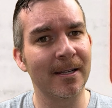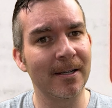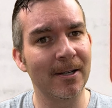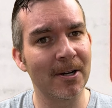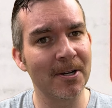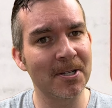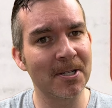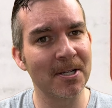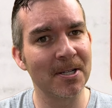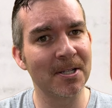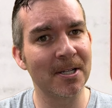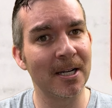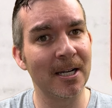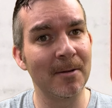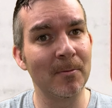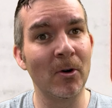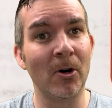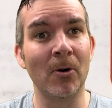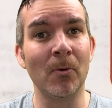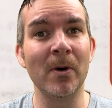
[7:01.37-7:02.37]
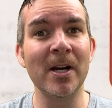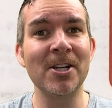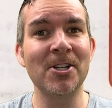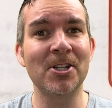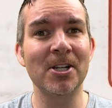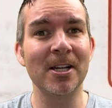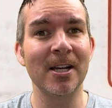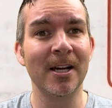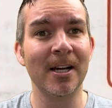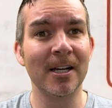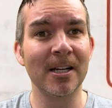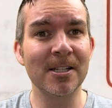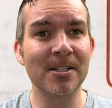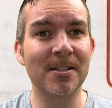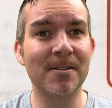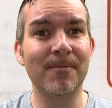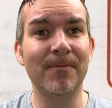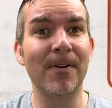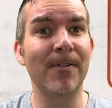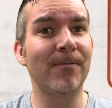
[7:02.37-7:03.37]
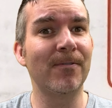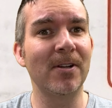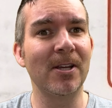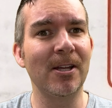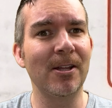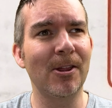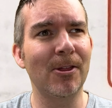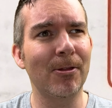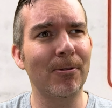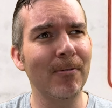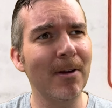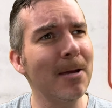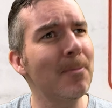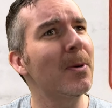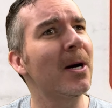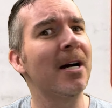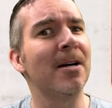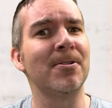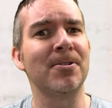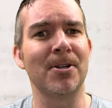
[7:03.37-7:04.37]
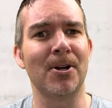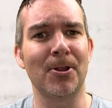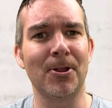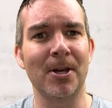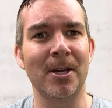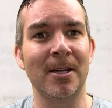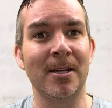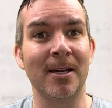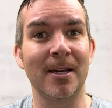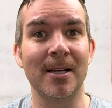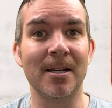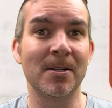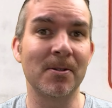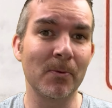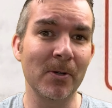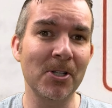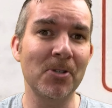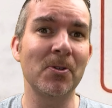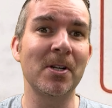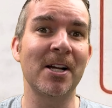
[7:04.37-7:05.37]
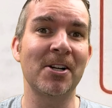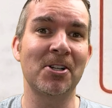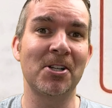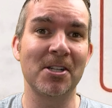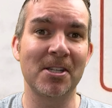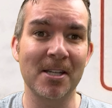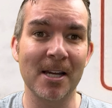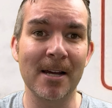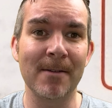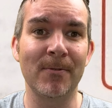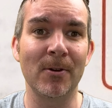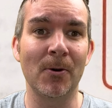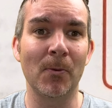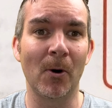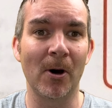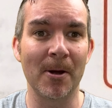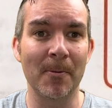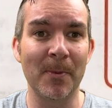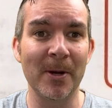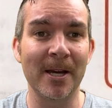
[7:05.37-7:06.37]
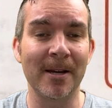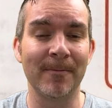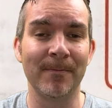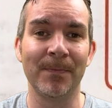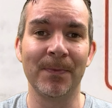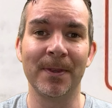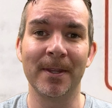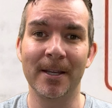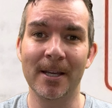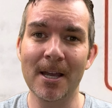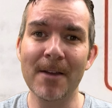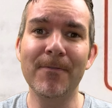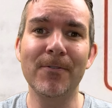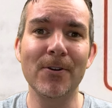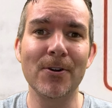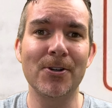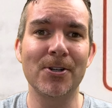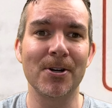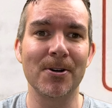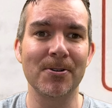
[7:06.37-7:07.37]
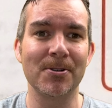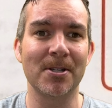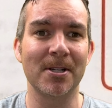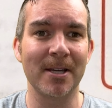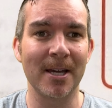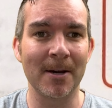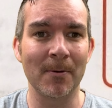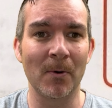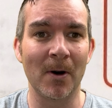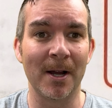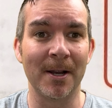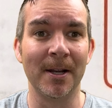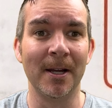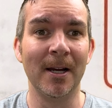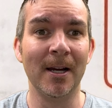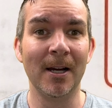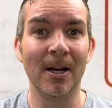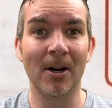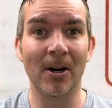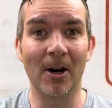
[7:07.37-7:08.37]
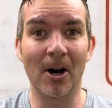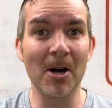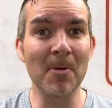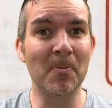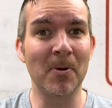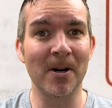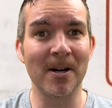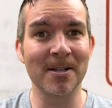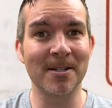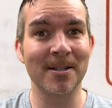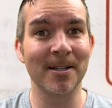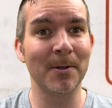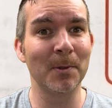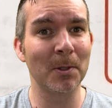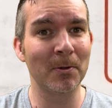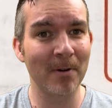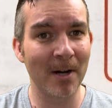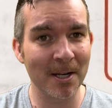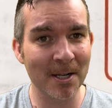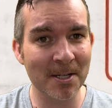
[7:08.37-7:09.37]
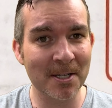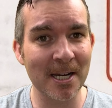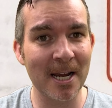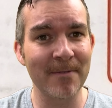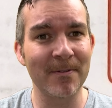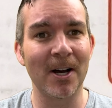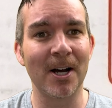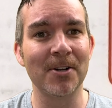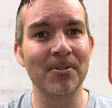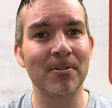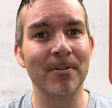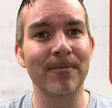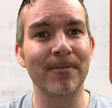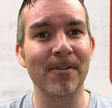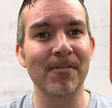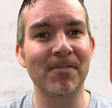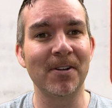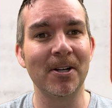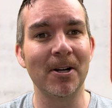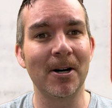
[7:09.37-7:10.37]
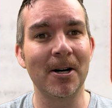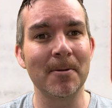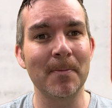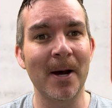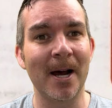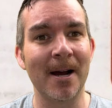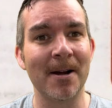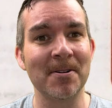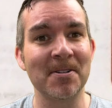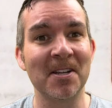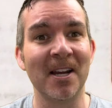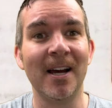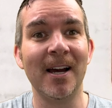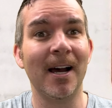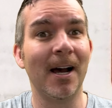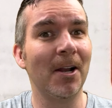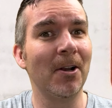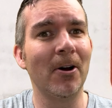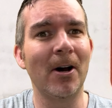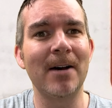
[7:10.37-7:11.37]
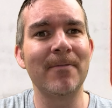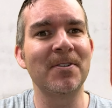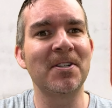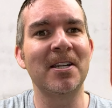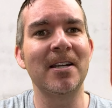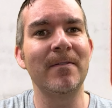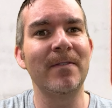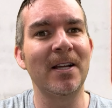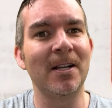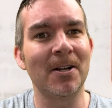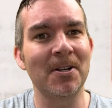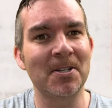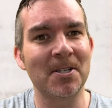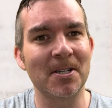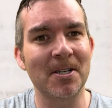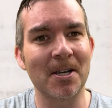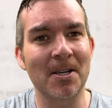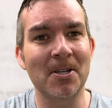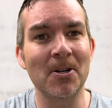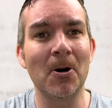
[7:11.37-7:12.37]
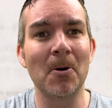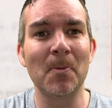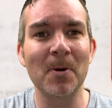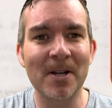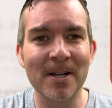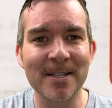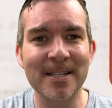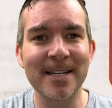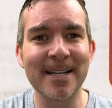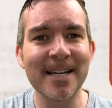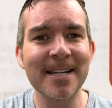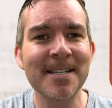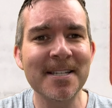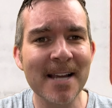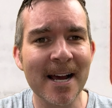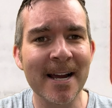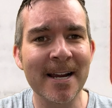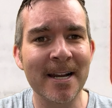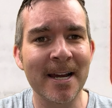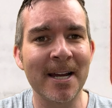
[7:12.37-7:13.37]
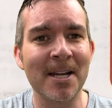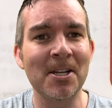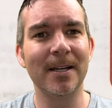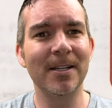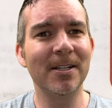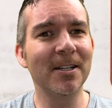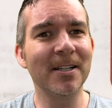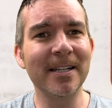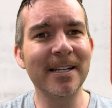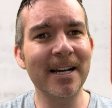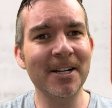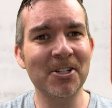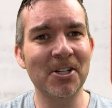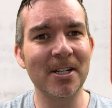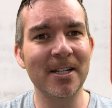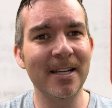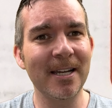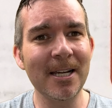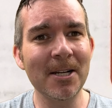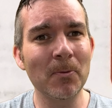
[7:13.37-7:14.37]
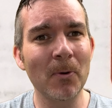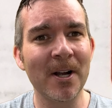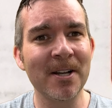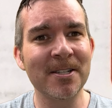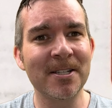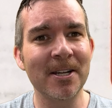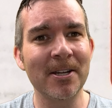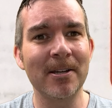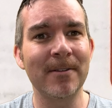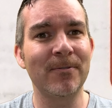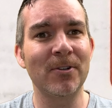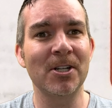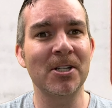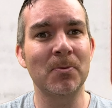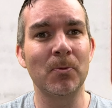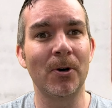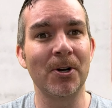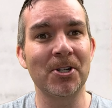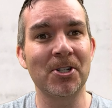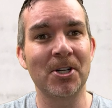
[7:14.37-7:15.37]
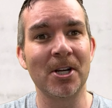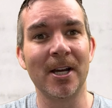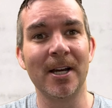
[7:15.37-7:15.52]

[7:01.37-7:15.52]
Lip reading: licence anymore, which is £53 I think it is, which would actually save you quite a bit if you chose to get one. I personally would rather save £159 and not have a TV licence at all, because in this day and age, you don't actually need one, do you? If you just watch